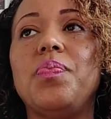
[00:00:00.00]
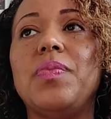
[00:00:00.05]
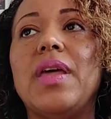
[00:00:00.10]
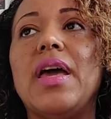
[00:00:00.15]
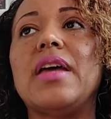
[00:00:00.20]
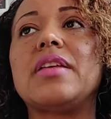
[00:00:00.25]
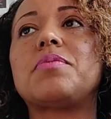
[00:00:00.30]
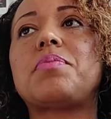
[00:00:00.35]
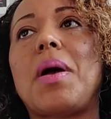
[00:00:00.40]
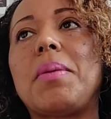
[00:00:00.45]

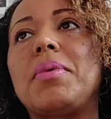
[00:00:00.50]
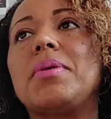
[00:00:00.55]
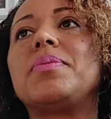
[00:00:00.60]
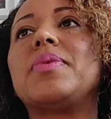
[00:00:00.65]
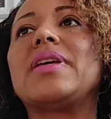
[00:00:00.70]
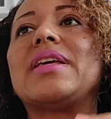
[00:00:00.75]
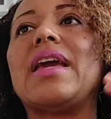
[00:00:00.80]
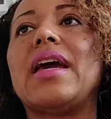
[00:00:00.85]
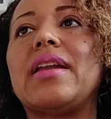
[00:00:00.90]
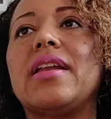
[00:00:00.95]
it's
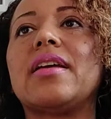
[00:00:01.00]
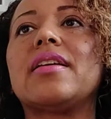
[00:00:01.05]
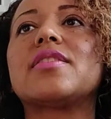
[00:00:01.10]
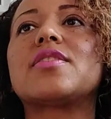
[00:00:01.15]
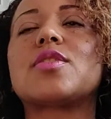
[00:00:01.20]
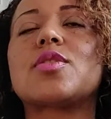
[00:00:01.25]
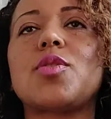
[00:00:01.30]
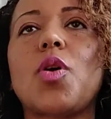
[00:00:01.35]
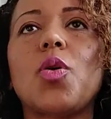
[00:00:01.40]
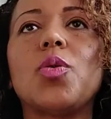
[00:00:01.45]
probably getting
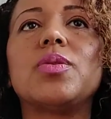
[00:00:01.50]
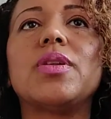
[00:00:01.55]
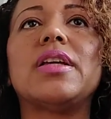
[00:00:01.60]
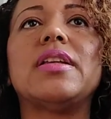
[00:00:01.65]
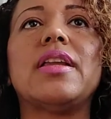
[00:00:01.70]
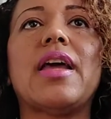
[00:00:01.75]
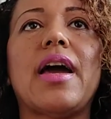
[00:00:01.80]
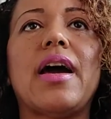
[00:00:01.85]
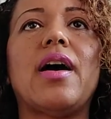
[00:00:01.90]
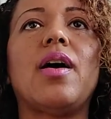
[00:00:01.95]
slowly
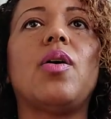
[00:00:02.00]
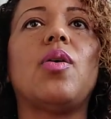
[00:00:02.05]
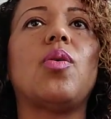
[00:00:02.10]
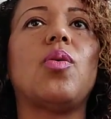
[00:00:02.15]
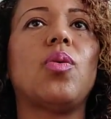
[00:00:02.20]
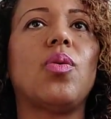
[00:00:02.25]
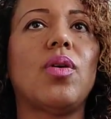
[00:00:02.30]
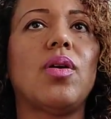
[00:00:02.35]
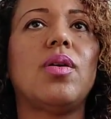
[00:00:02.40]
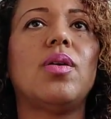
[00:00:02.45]
now
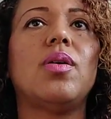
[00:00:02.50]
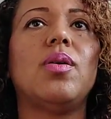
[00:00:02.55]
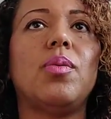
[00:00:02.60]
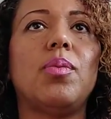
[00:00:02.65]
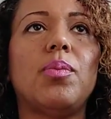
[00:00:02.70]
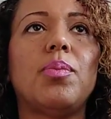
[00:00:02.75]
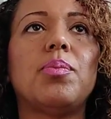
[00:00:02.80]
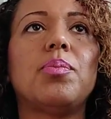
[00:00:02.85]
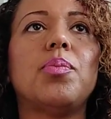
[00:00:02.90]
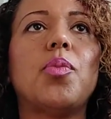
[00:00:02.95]

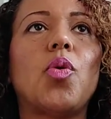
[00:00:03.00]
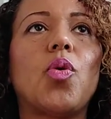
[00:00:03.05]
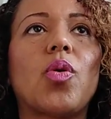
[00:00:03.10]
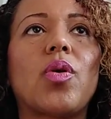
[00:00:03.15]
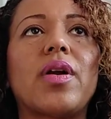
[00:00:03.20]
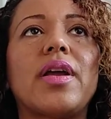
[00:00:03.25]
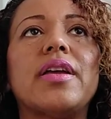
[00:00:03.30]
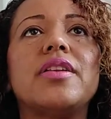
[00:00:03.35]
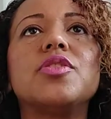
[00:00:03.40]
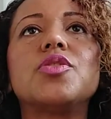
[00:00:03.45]

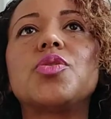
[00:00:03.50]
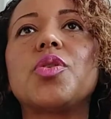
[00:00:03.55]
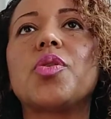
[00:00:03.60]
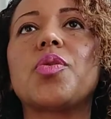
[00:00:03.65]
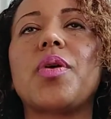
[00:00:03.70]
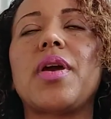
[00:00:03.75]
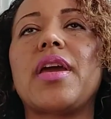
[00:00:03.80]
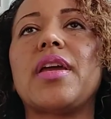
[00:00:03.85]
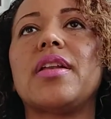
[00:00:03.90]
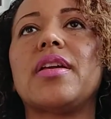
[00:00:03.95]
more
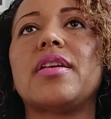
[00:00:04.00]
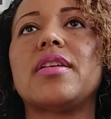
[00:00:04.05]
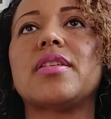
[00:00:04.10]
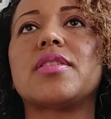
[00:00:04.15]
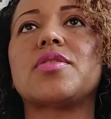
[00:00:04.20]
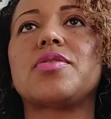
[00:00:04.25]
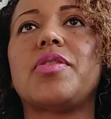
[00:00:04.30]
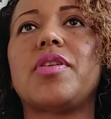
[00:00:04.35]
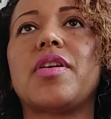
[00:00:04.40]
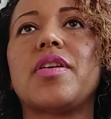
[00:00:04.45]
integrated
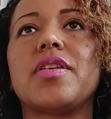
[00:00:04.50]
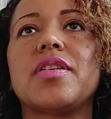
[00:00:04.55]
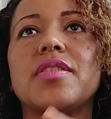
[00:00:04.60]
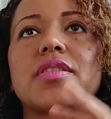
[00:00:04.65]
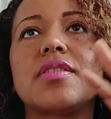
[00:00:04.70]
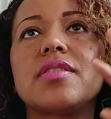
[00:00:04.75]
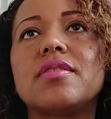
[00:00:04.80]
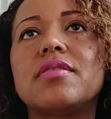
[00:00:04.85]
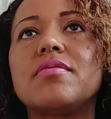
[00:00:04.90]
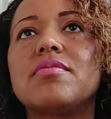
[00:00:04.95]
as far
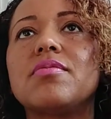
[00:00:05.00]
as